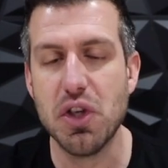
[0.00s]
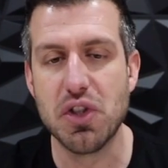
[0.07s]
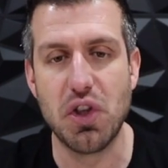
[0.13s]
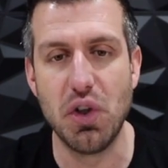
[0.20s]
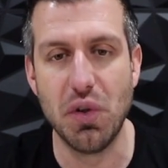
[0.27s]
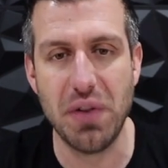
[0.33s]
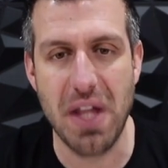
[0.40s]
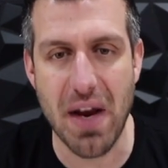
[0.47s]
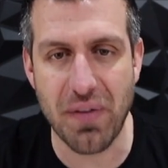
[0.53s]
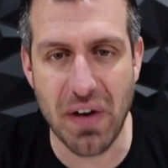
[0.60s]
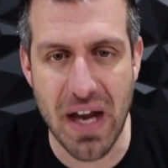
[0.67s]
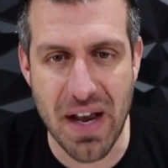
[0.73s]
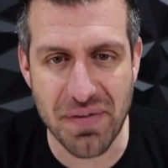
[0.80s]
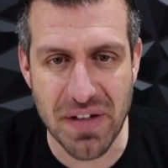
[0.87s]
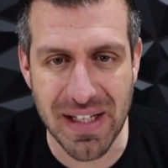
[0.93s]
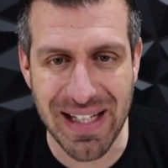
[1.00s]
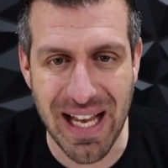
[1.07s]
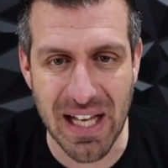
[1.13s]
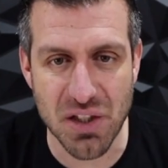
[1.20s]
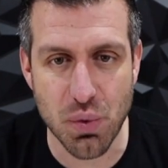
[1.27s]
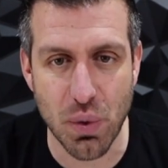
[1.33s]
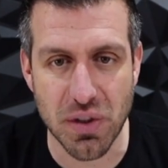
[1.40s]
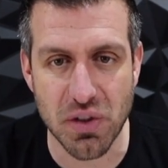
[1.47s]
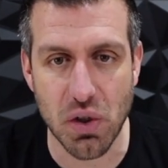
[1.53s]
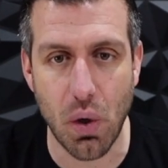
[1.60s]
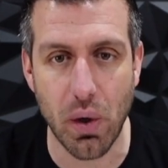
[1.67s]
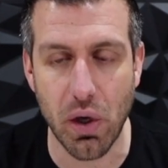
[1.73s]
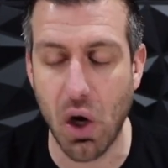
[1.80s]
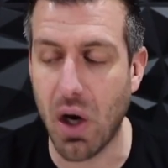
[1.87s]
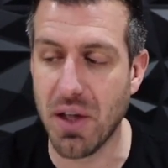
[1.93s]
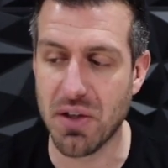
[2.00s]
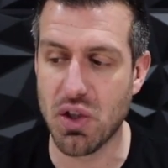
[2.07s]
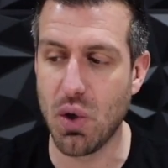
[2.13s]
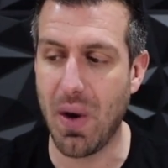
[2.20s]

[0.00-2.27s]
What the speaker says: So you'll never have to guess what's going on.